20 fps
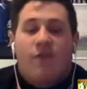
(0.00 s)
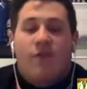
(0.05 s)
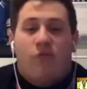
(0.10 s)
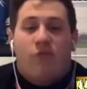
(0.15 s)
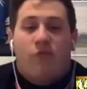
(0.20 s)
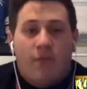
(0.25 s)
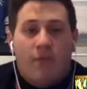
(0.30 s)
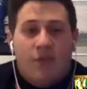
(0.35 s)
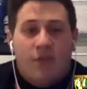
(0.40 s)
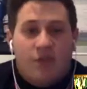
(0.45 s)

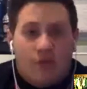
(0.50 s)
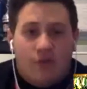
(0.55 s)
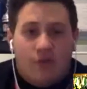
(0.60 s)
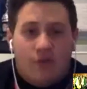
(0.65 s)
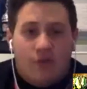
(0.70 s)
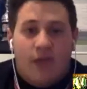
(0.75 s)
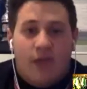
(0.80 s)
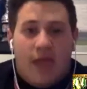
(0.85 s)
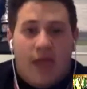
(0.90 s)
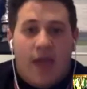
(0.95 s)
Remy's not
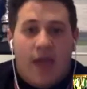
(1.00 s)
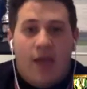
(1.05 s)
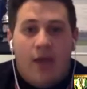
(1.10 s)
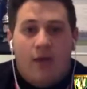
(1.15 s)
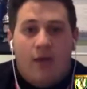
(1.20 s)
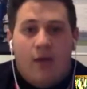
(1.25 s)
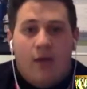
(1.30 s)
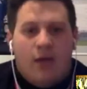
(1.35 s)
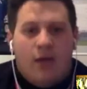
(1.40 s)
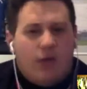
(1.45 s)
fit,
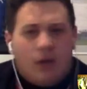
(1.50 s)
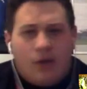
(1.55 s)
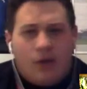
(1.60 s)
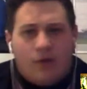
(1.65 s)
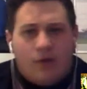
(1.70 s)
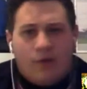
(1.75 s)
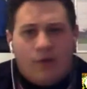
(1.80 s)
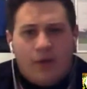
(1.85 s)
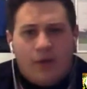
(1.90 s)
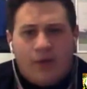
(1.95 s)
I don't know if
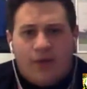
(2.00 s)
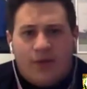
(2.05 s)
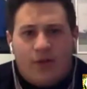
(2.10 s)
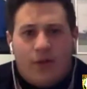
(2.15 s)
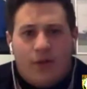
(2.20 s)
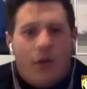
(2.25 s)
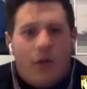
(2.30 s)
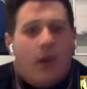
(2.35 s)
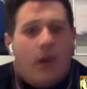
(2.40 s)
Remy's fit or not.